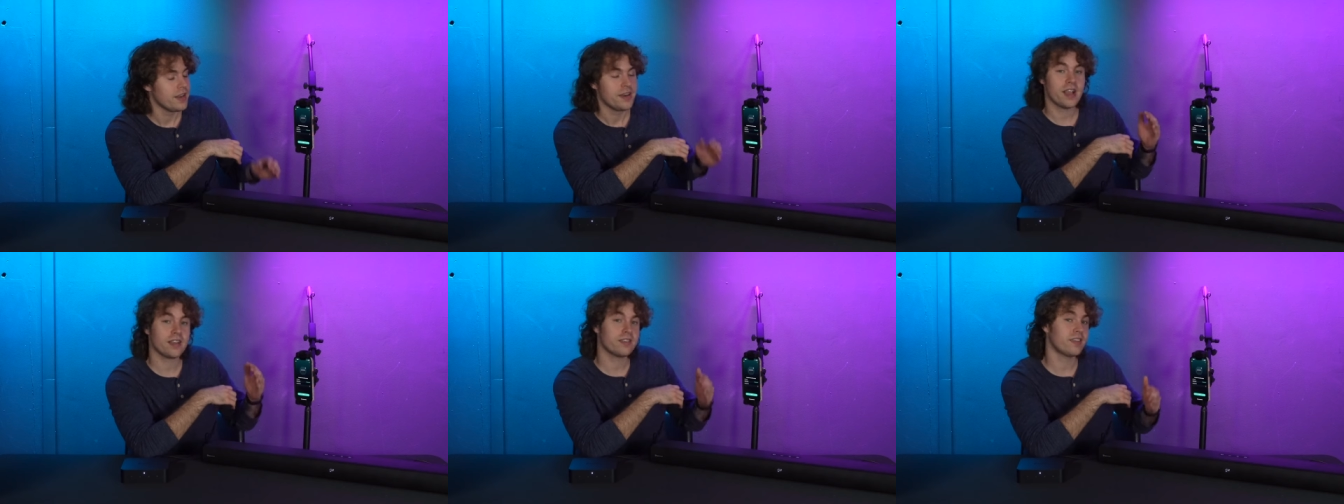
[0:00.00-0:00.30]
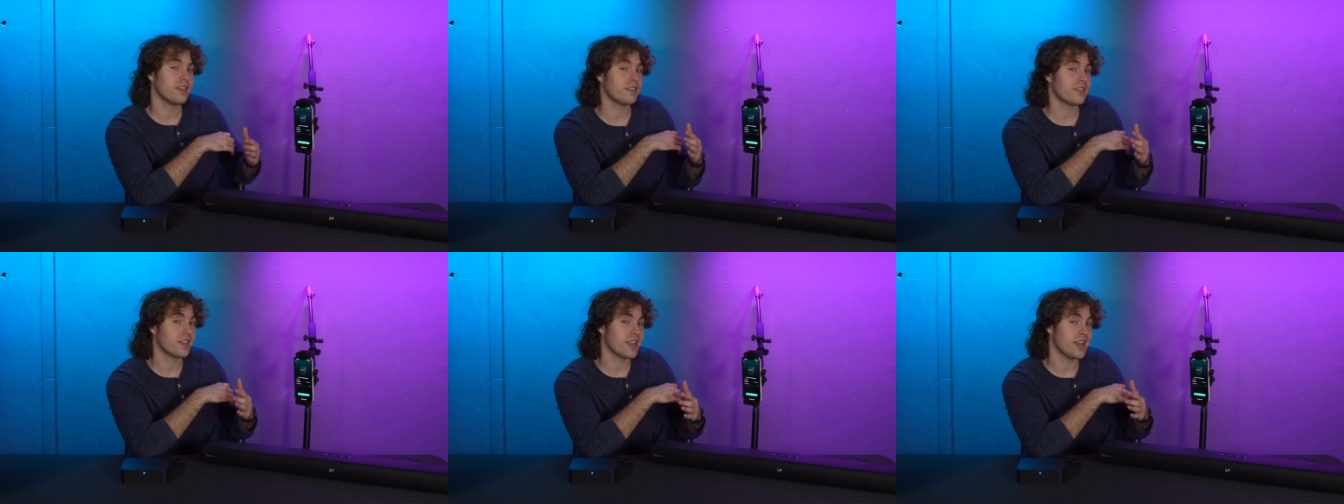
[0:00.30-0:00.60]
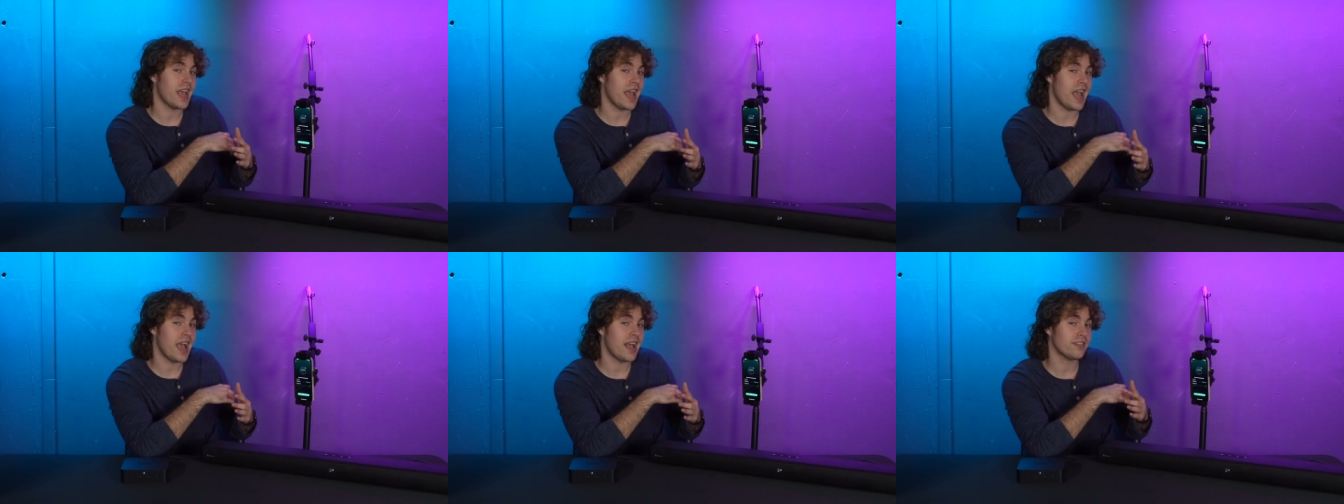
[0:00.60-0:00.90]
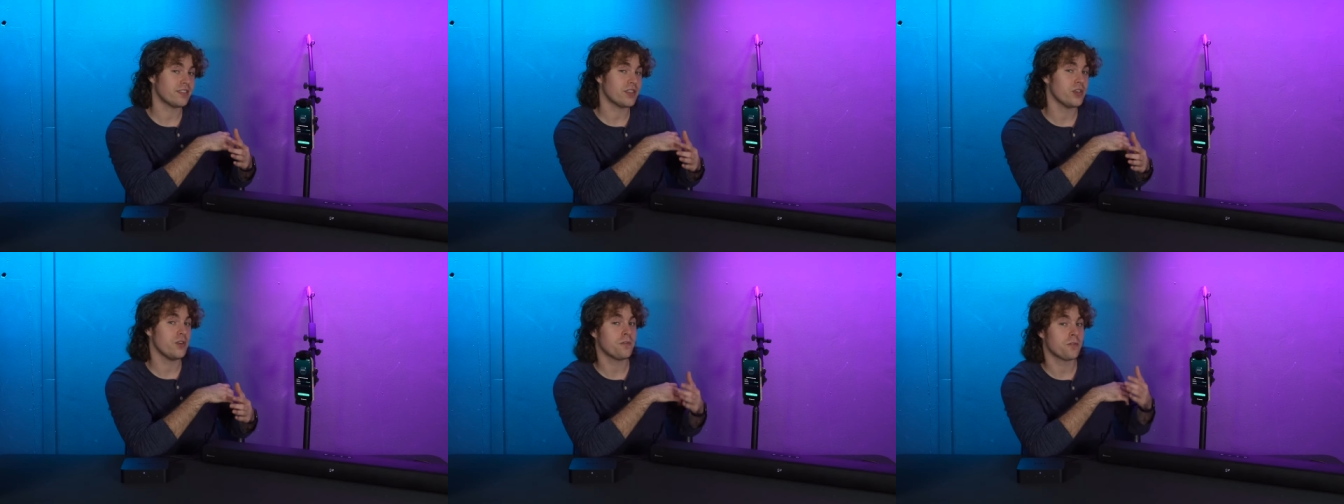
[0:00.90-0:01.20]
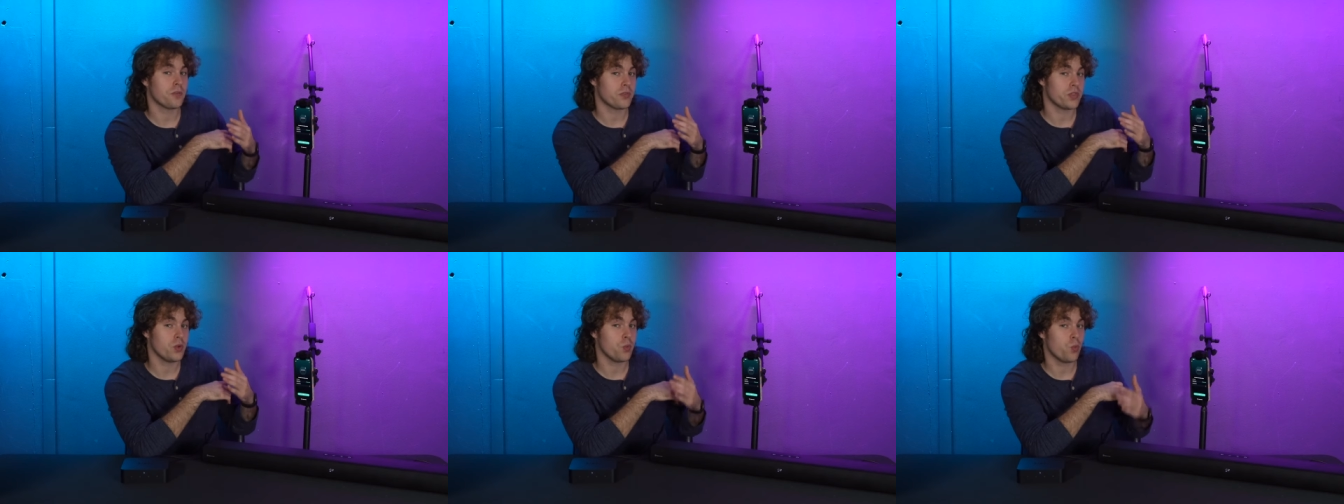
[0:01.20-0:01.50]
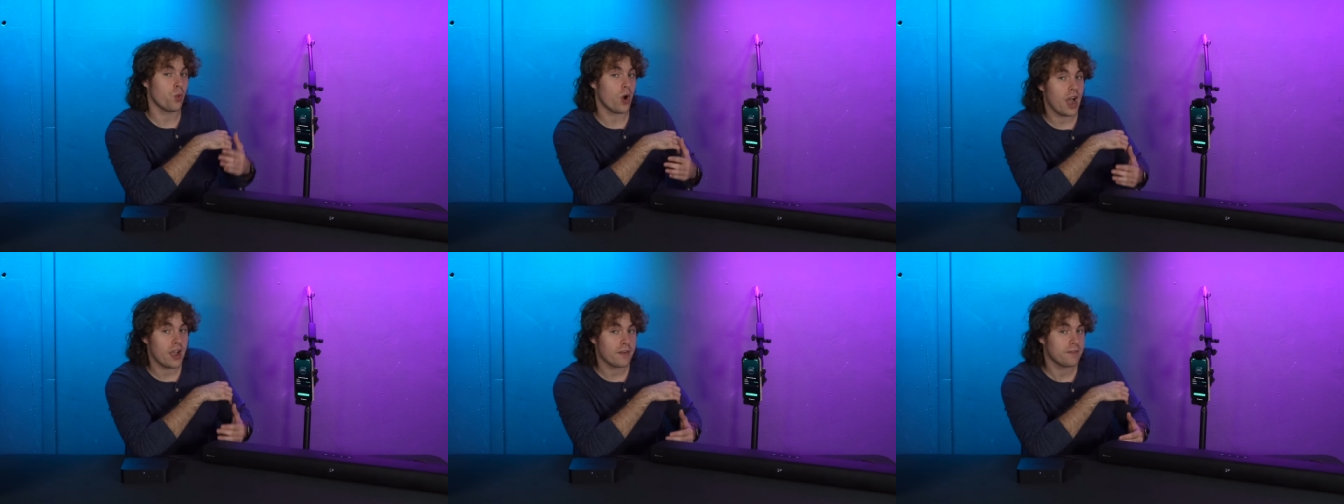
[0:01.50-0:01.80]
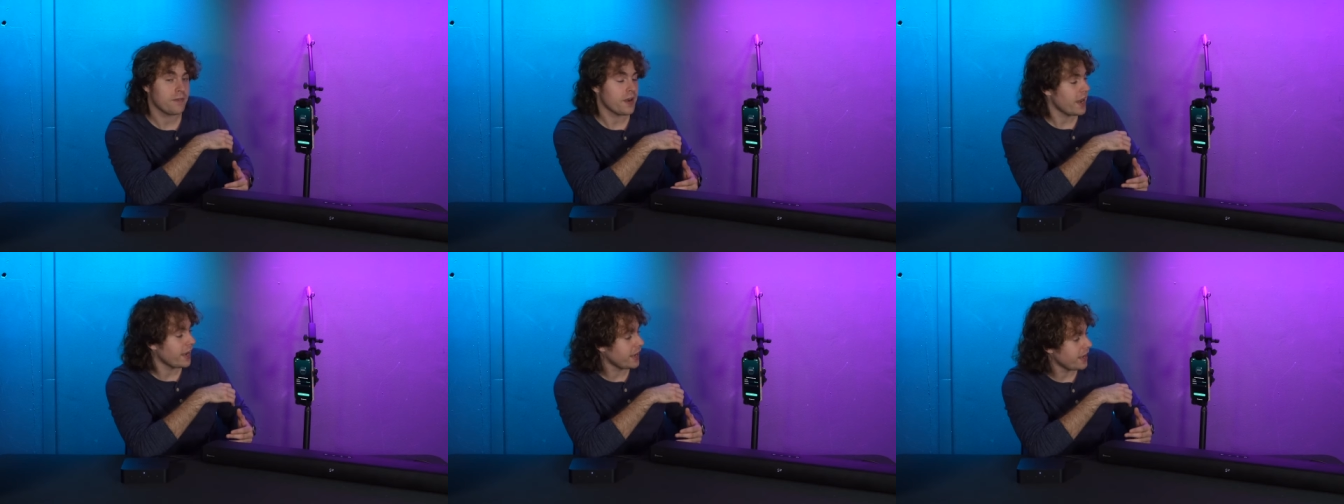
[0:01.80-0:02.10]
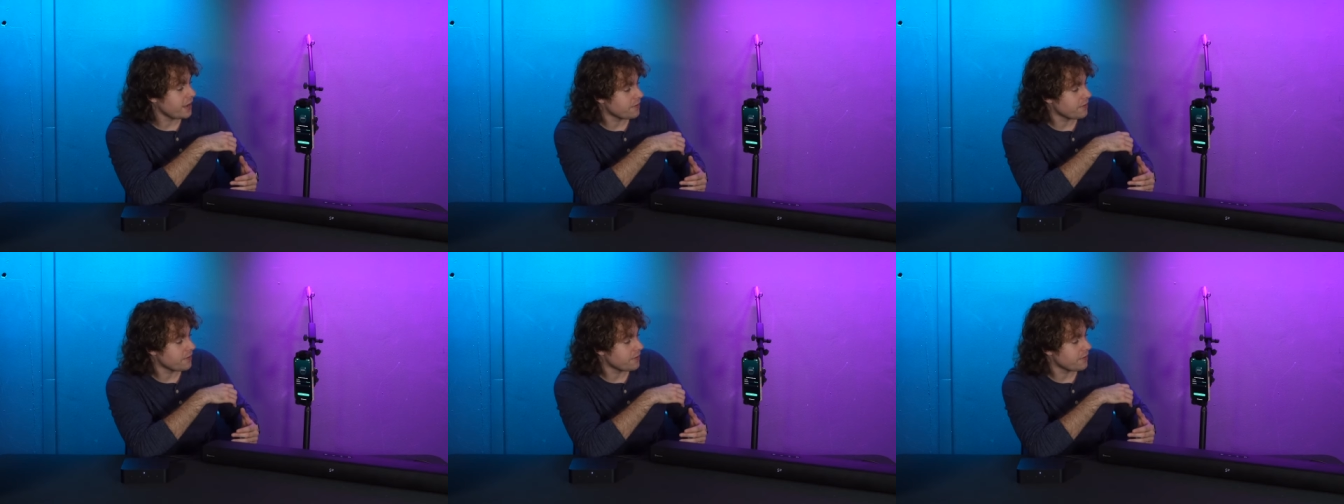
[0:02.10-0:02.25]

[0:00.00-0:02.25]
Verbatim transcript: Next, it's gonna ask you for the Wi-Fi